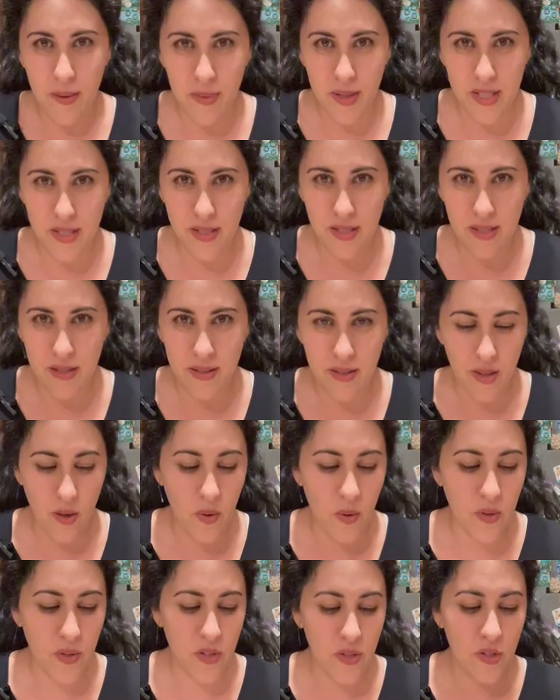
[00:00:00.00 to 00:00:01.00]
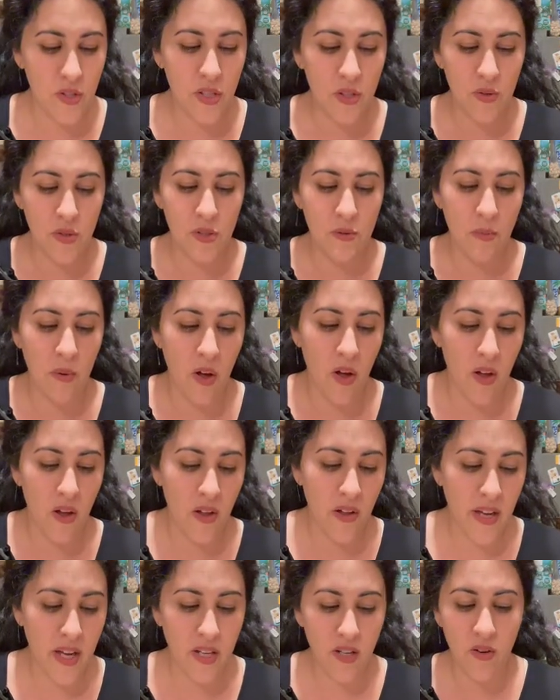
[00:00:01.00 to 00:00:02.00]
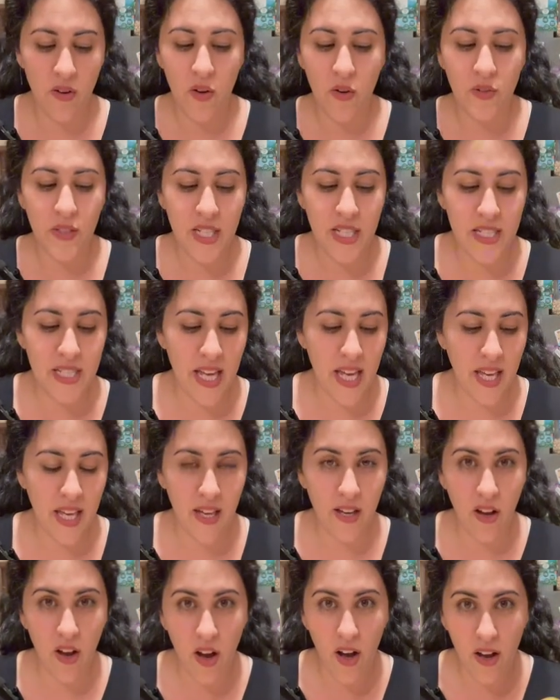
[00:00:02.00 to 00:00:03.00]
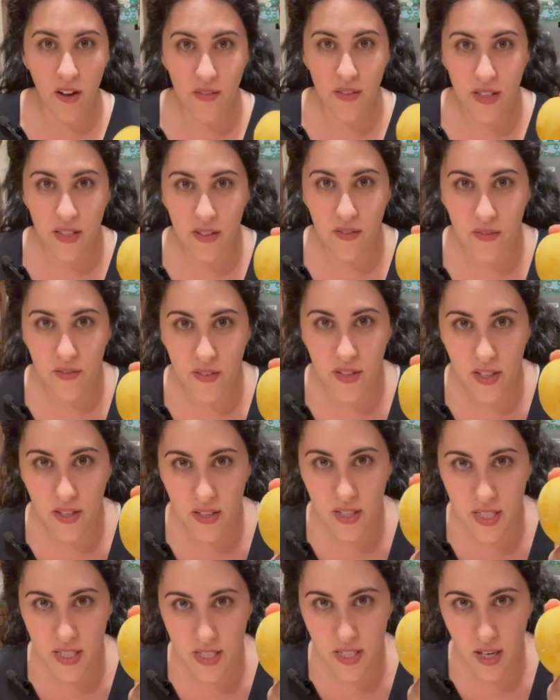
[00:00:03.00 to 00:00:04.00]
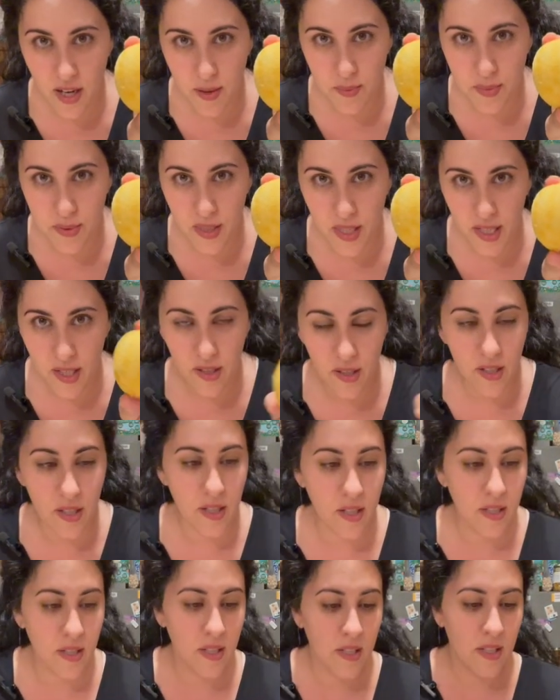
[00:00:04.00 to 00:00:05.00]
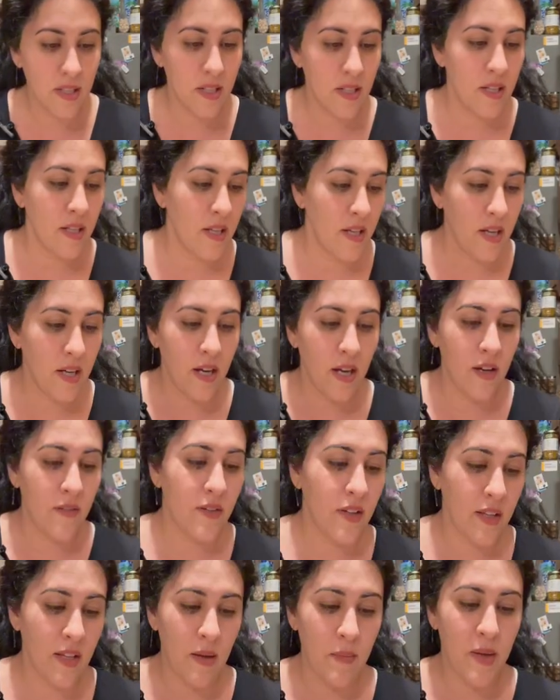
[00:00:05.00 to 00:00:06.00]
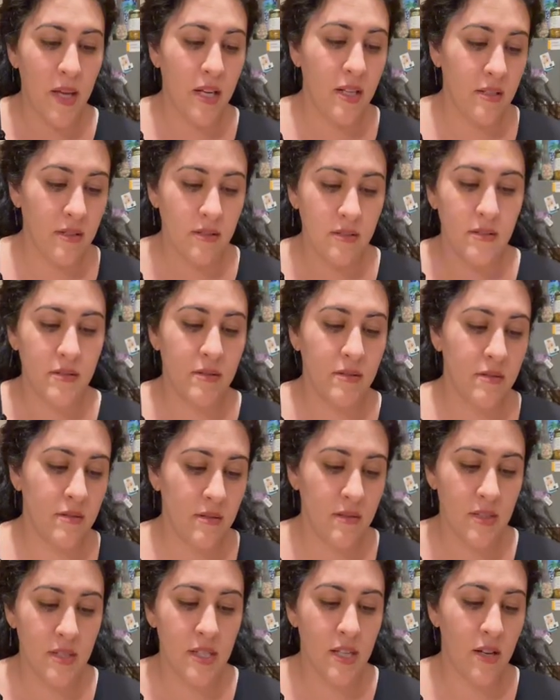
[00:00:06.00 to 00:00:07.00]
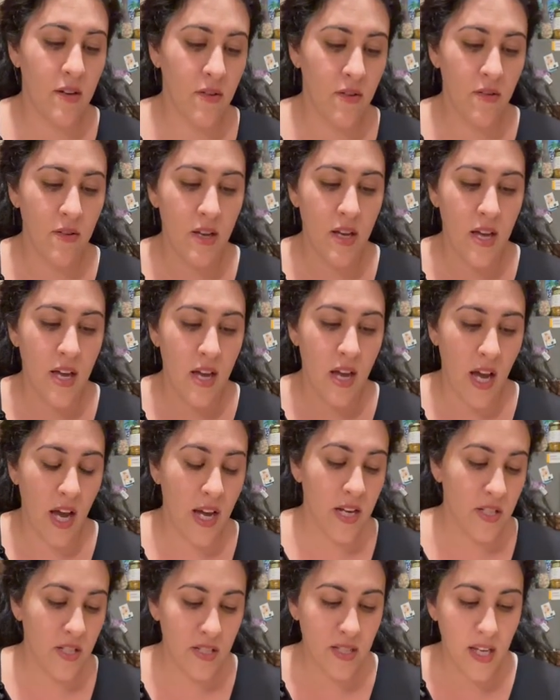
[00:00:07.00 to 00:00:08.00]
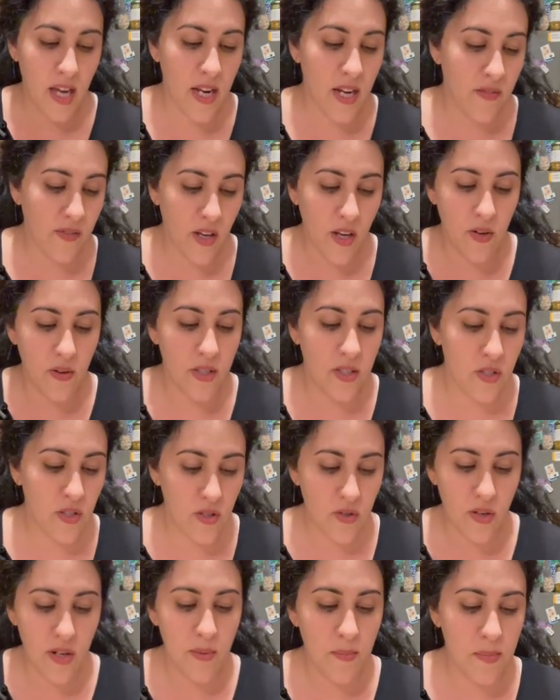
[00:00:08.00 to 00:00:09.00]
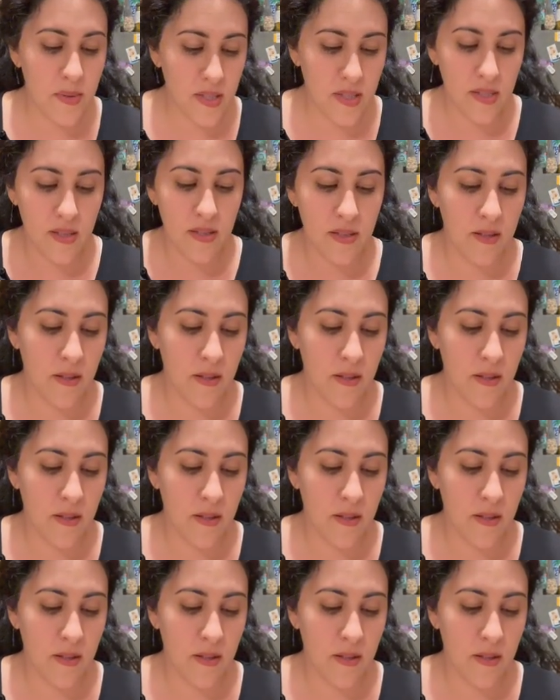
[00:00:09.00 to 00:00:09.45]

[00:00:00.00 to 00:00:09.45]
because the holes are so small and you're only taking off like the very top layer of the lemon. So I just kind of go in strips